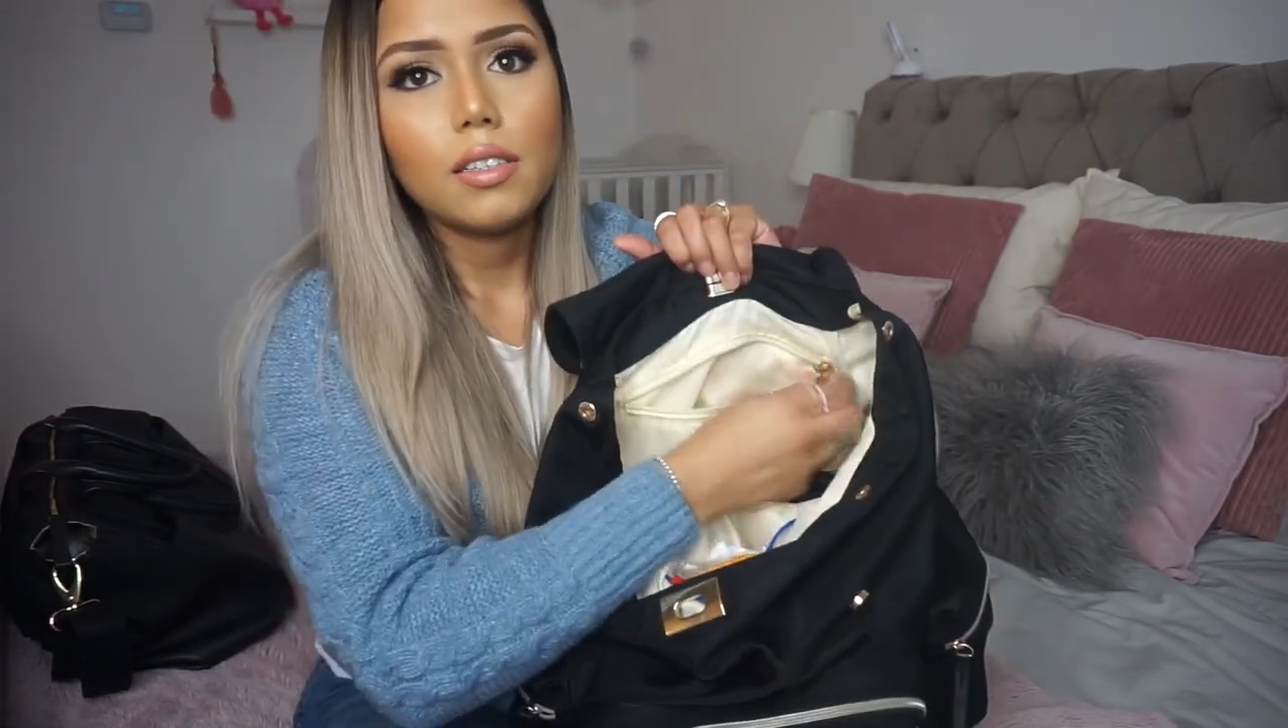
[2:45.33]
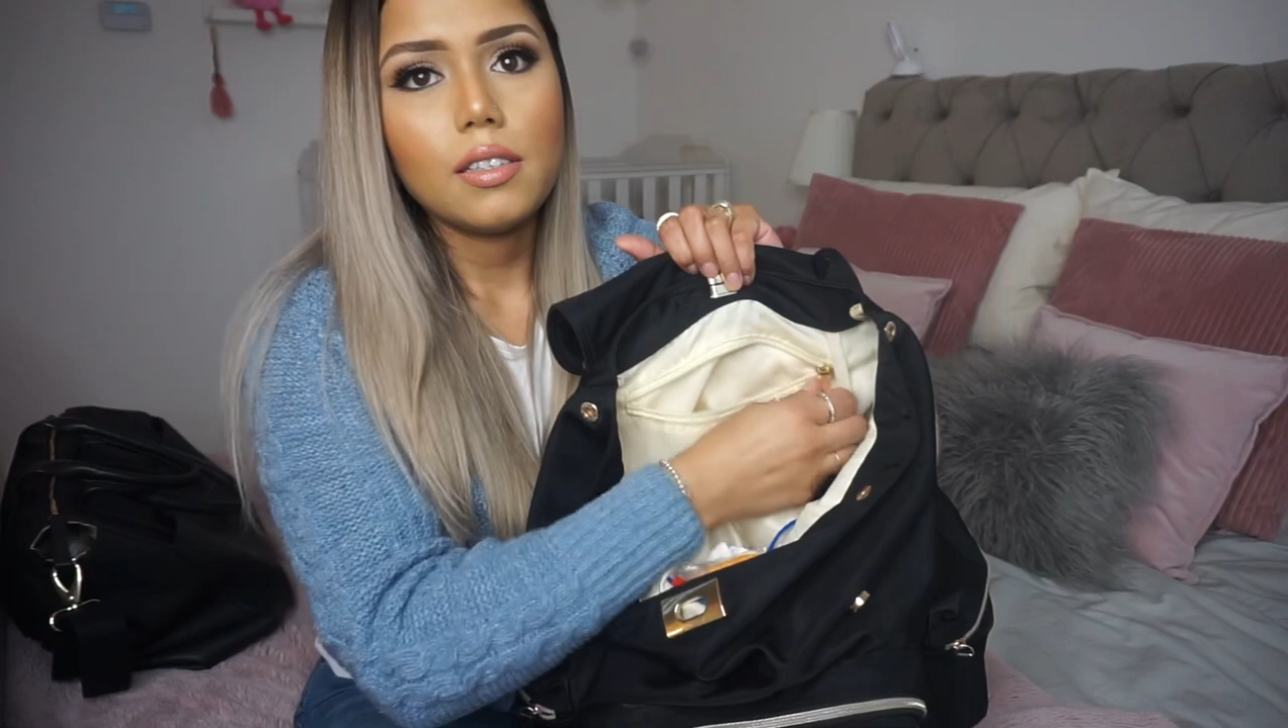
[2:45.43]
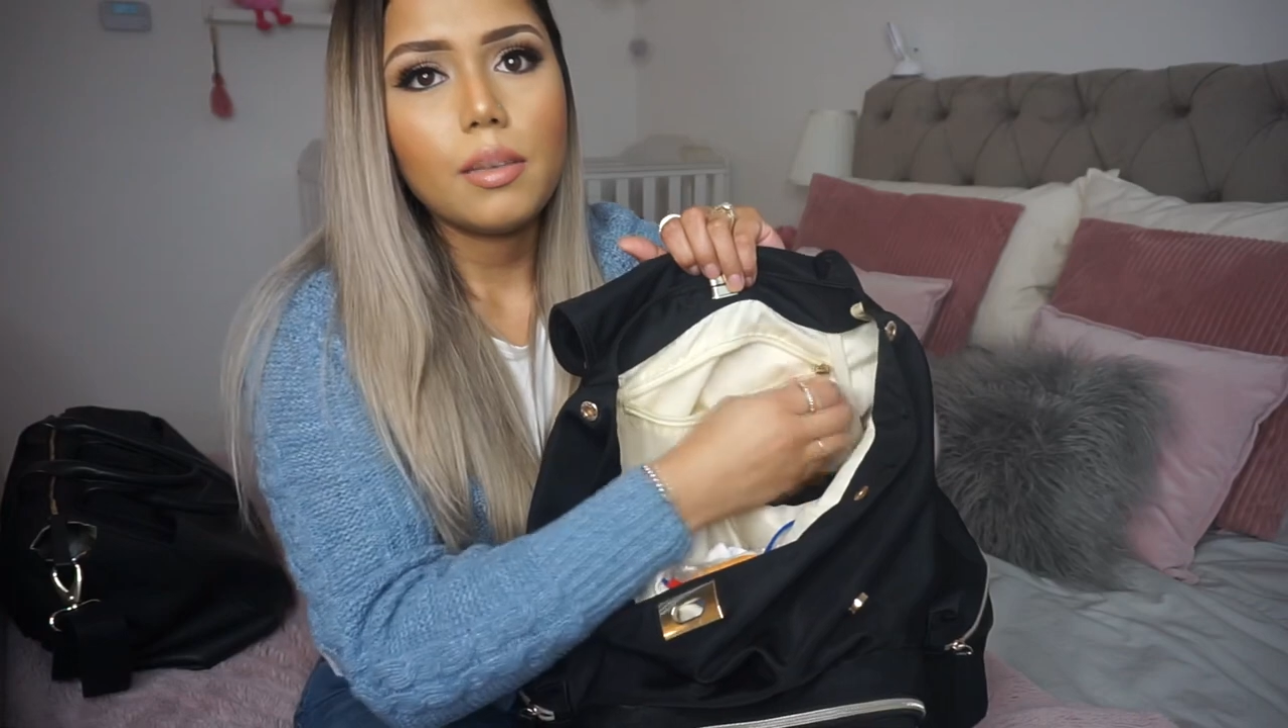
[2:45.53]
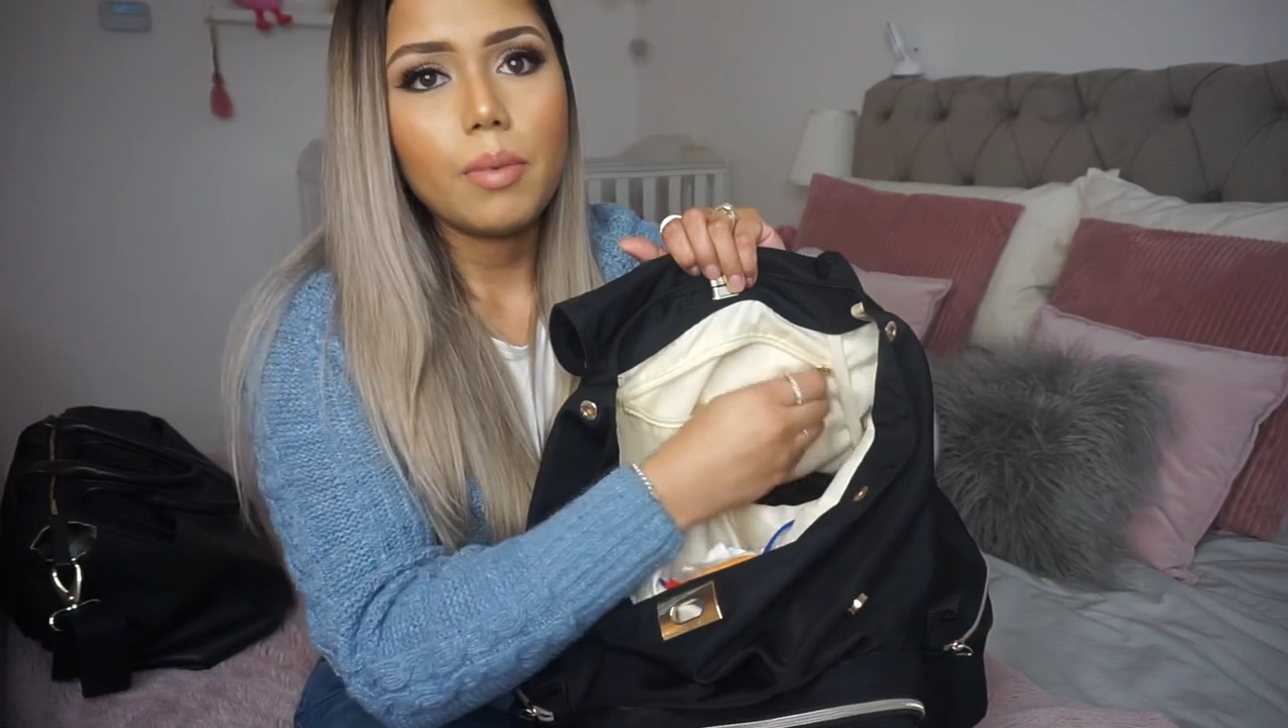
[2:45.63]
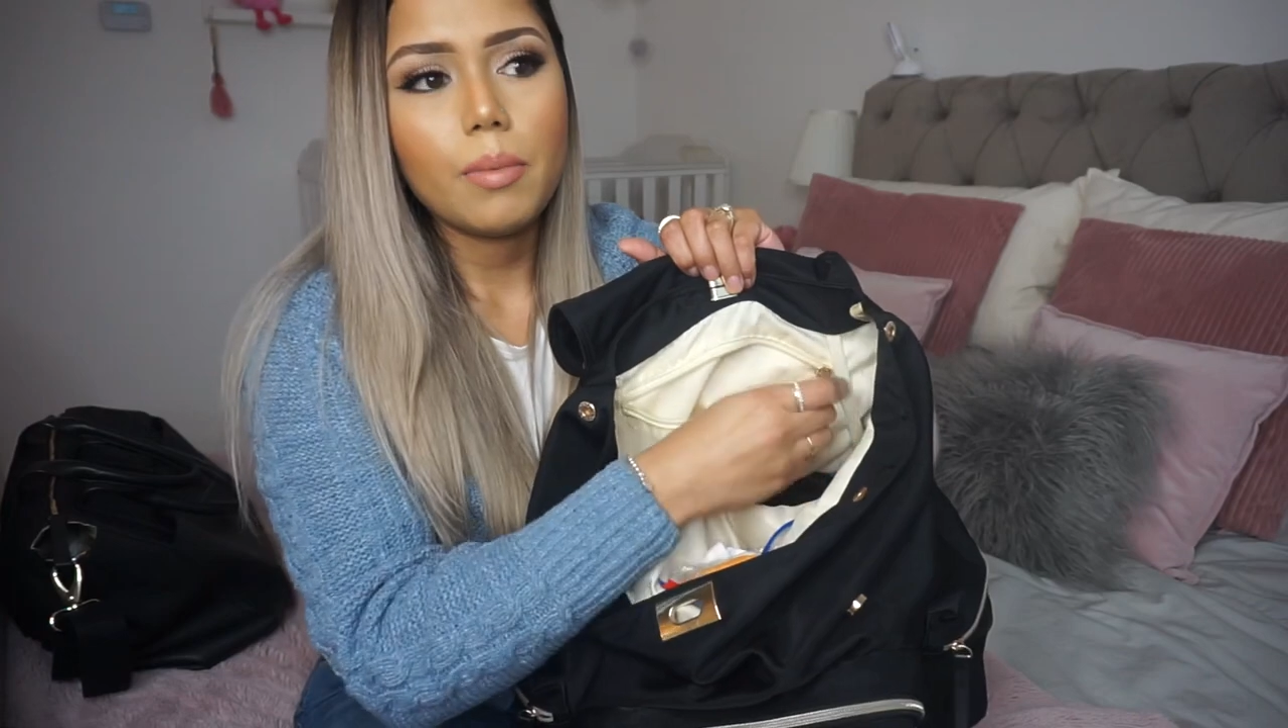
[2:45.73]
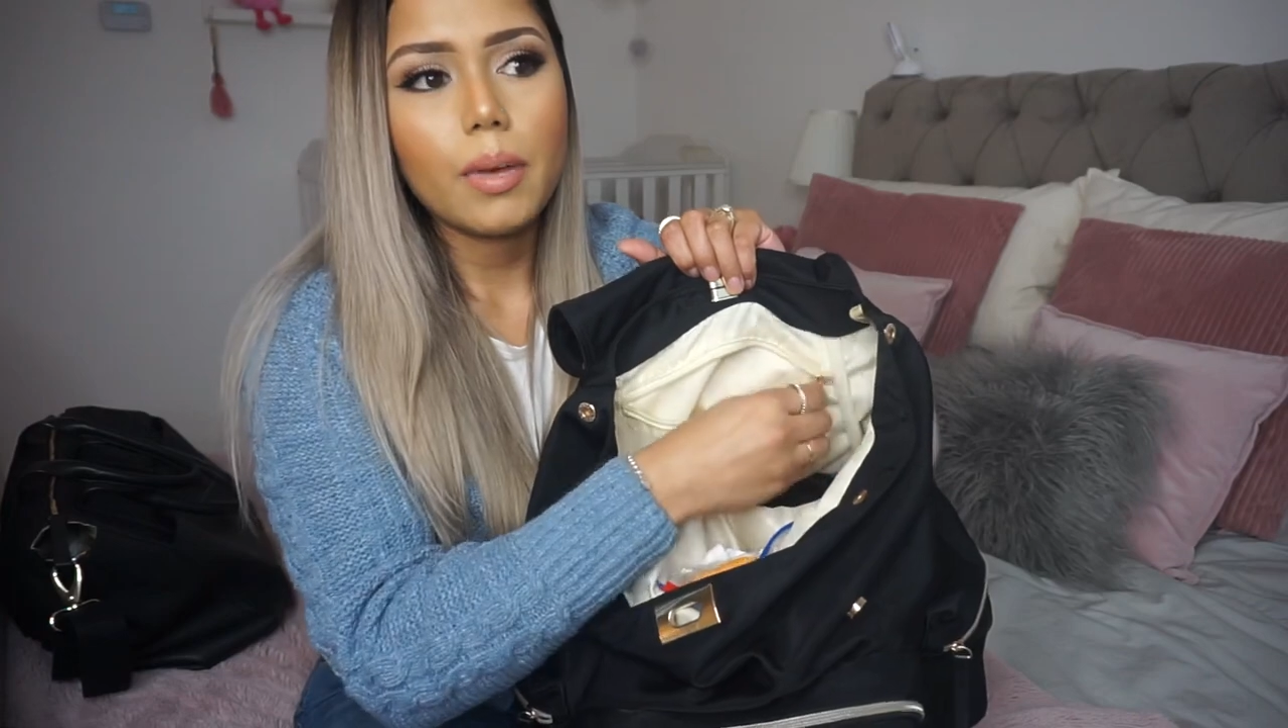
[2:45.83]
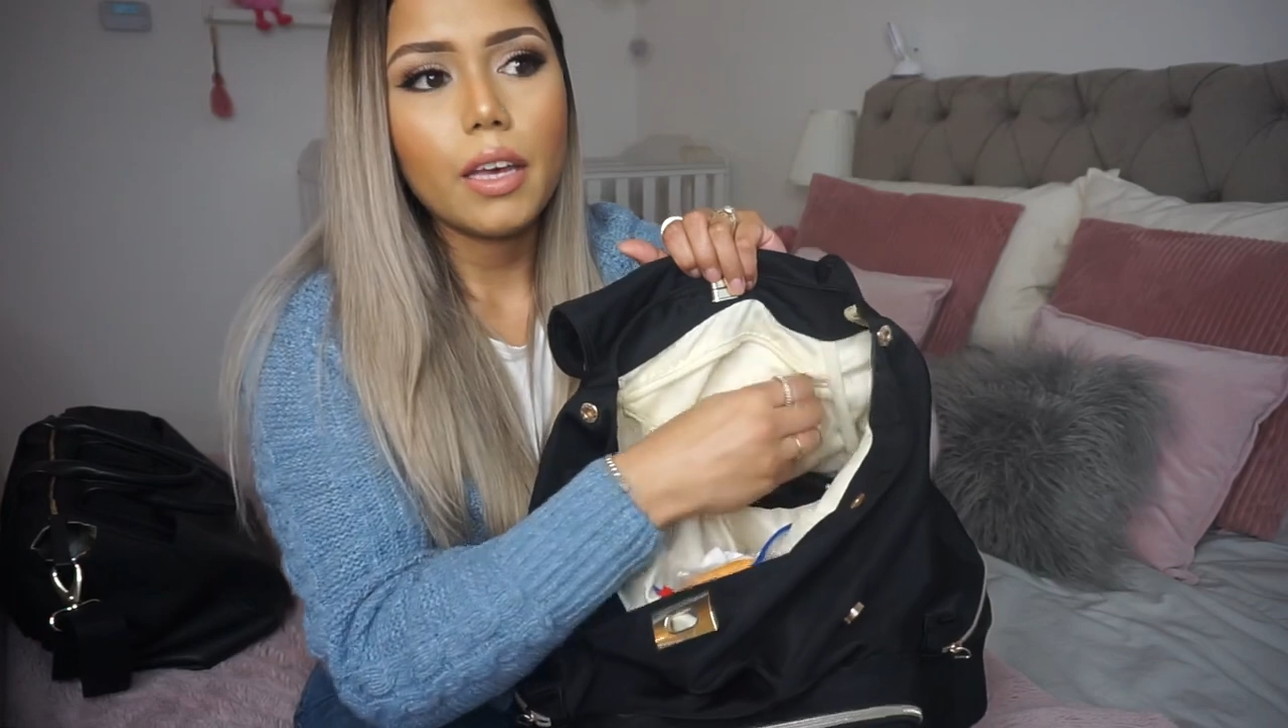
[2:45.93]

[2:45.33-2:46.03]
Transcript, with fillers: zippy bit